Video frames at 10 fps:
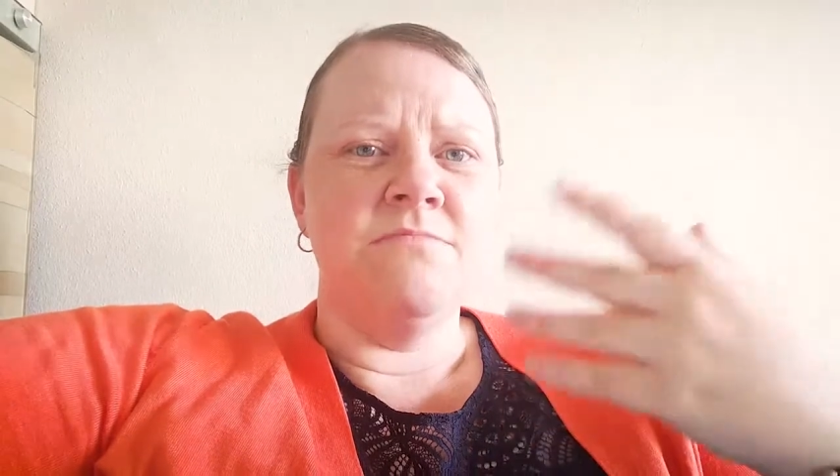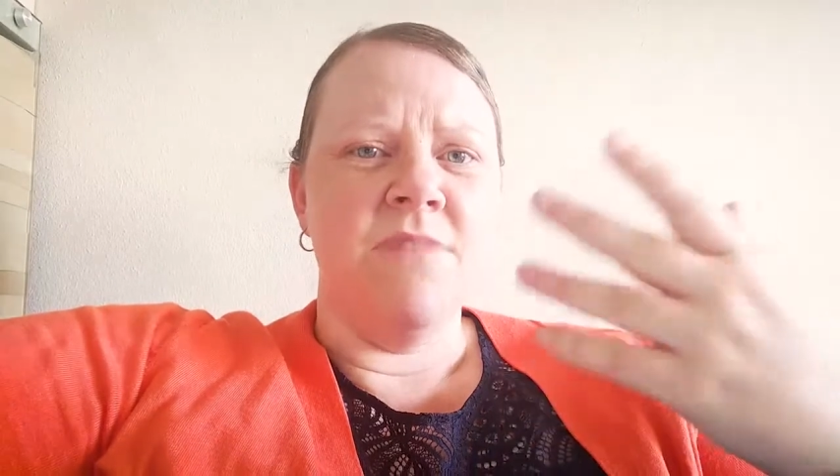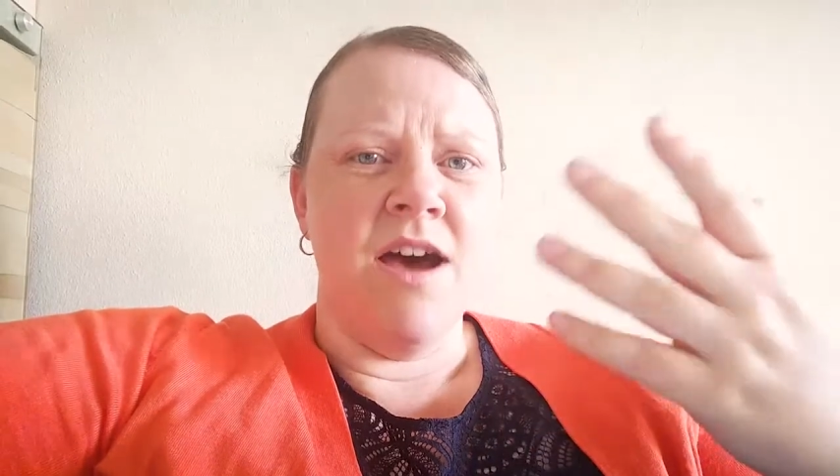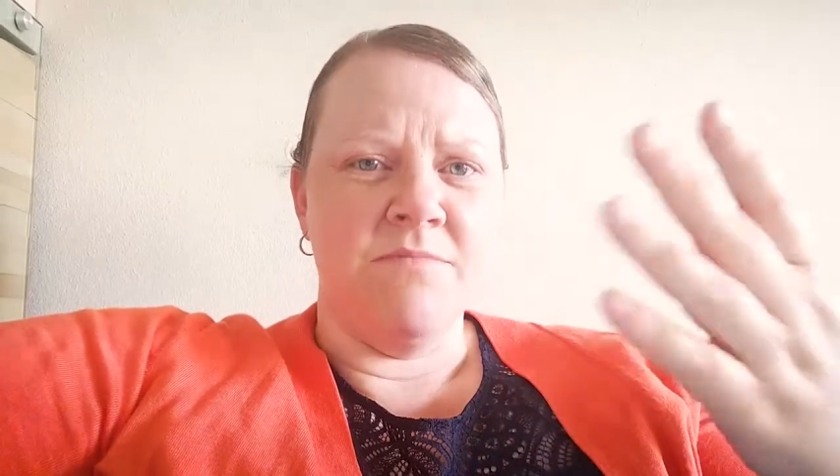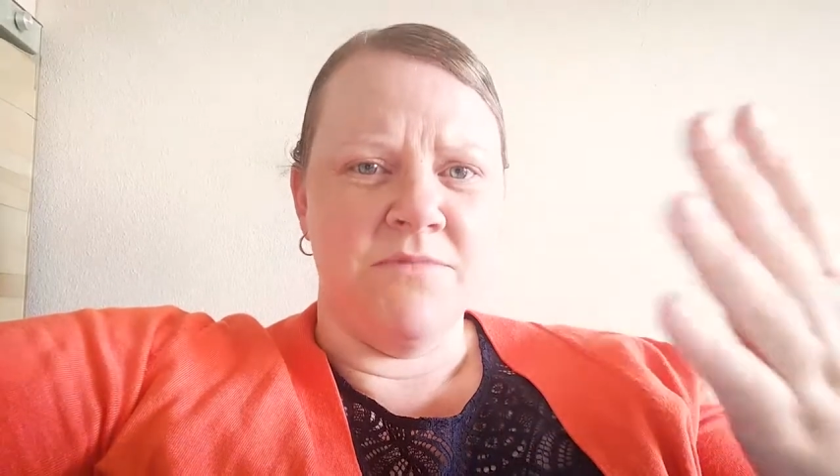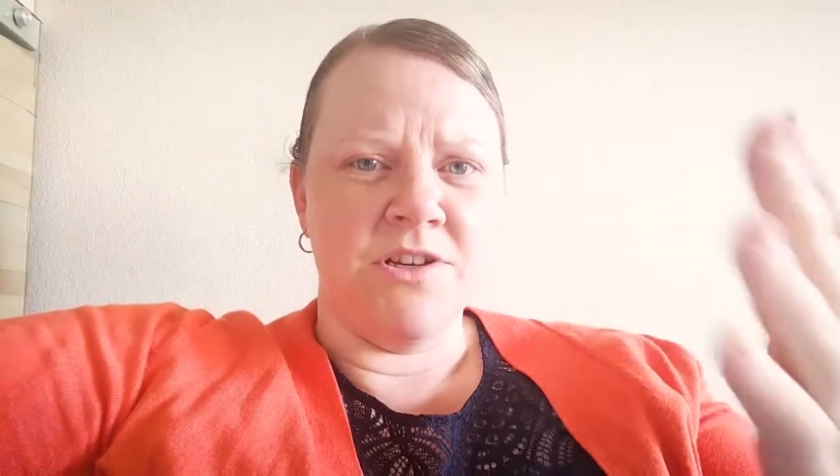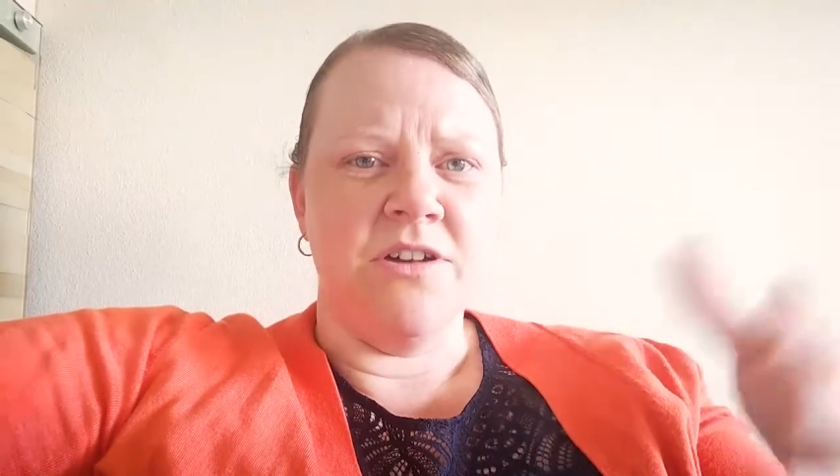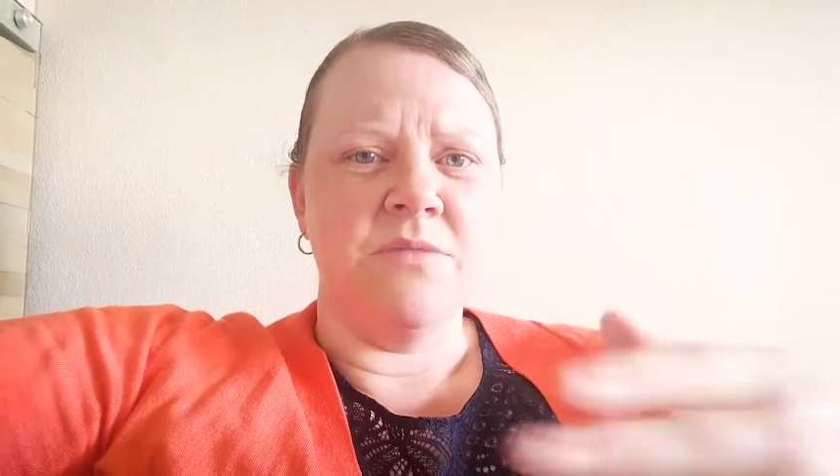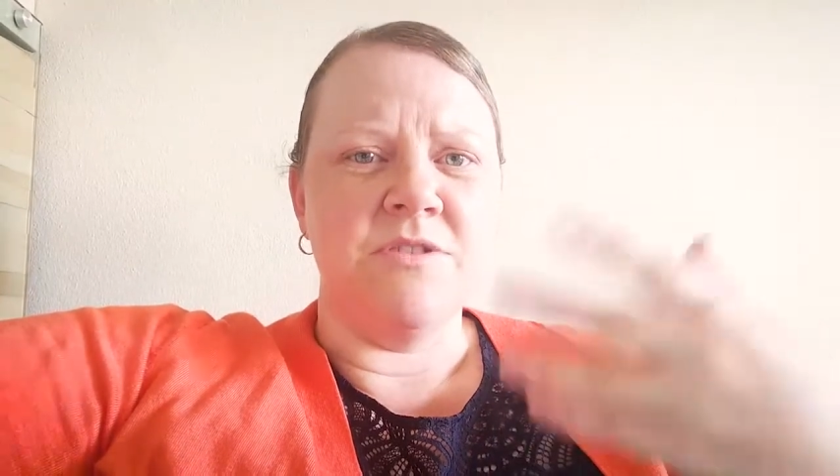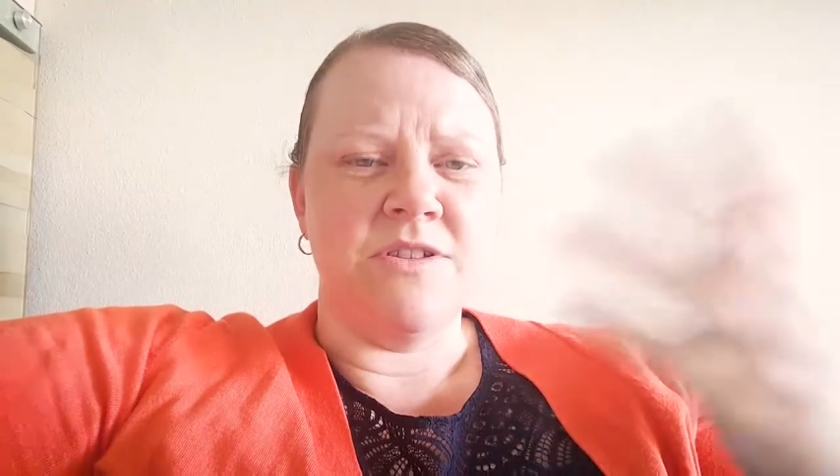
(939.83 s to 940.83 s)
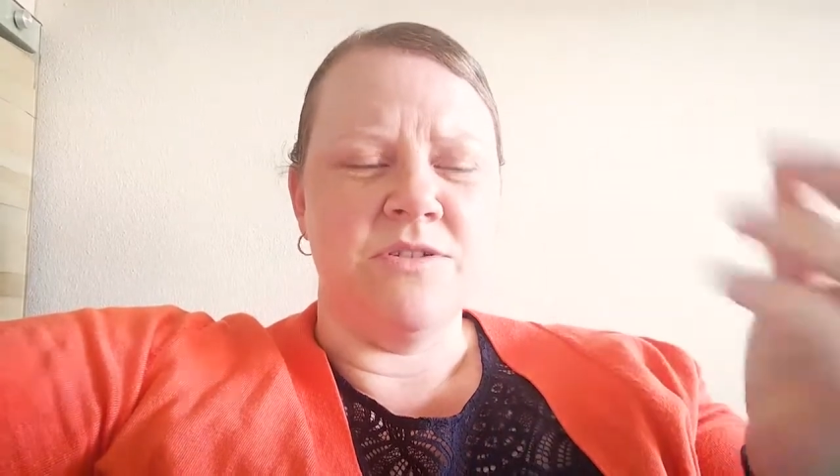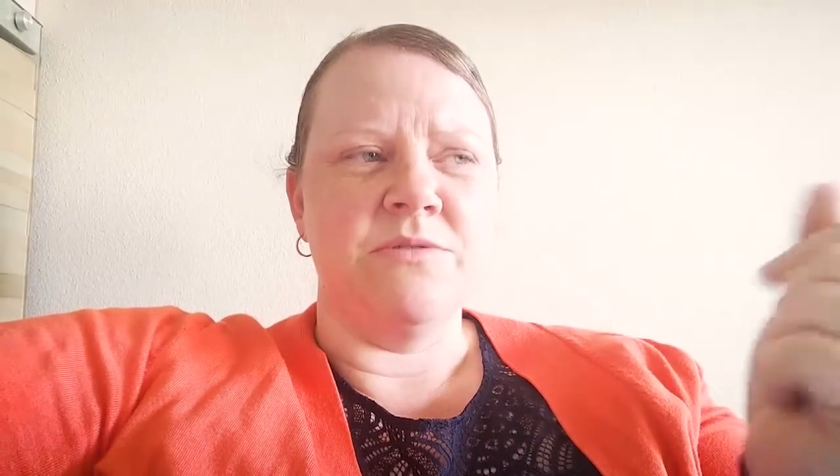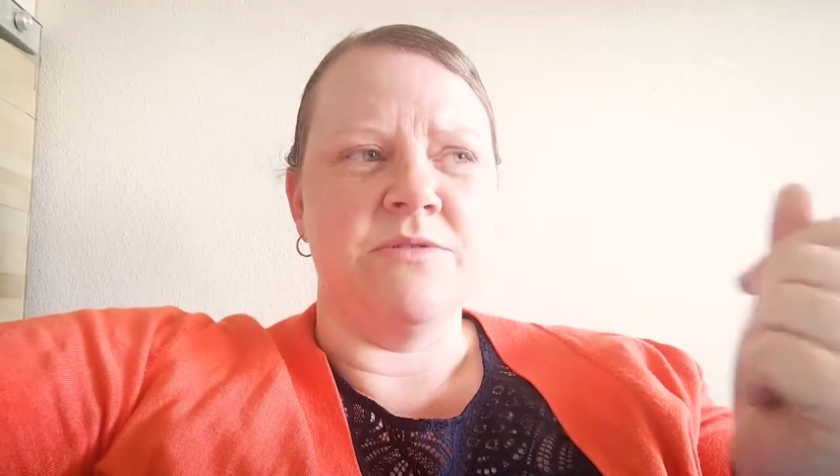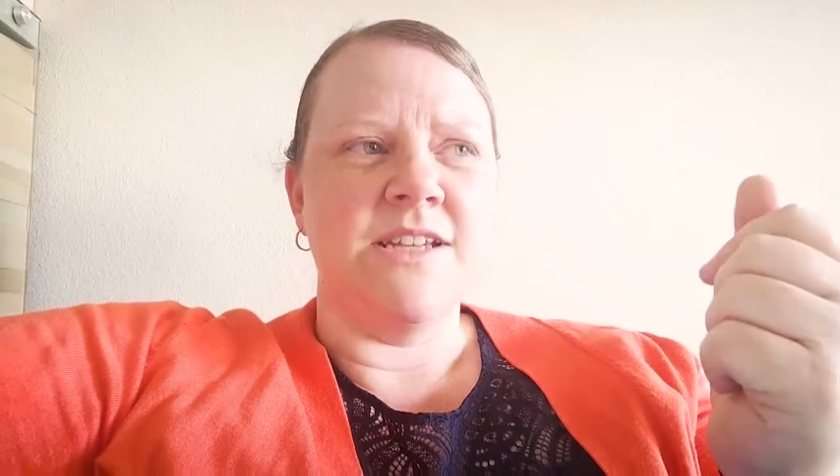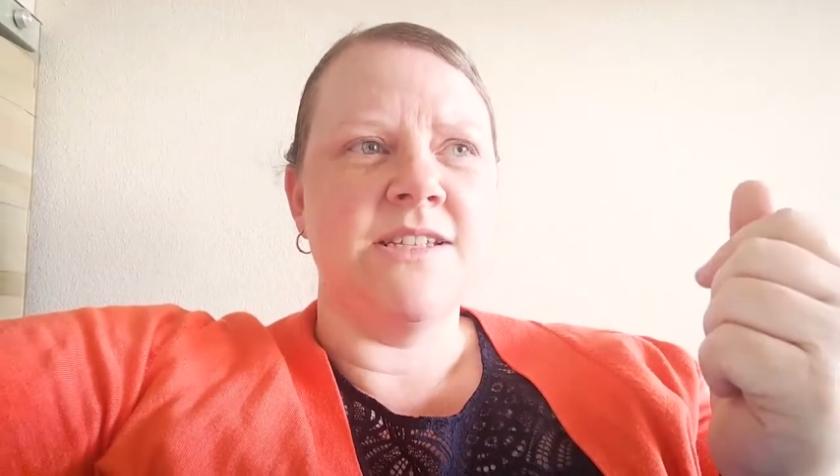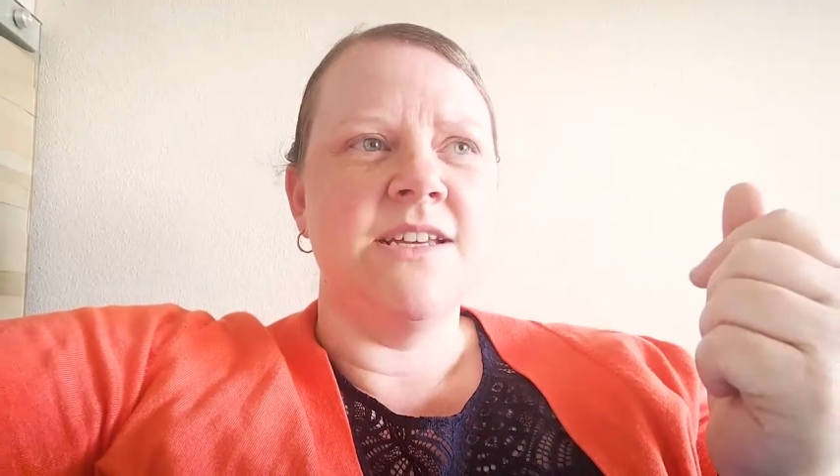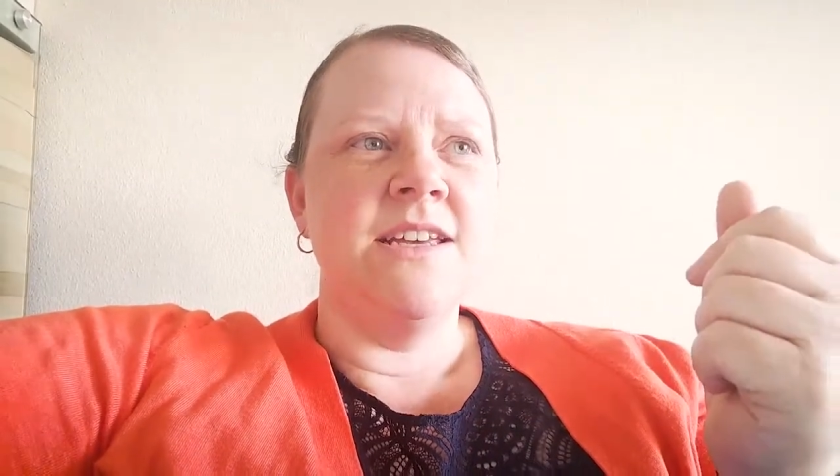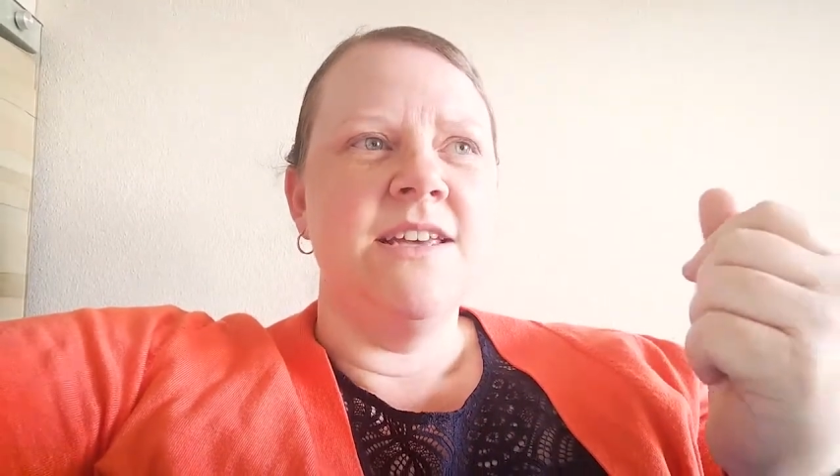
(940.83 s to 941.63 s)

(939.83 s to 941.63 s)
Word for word: um, child abuse and all the rest.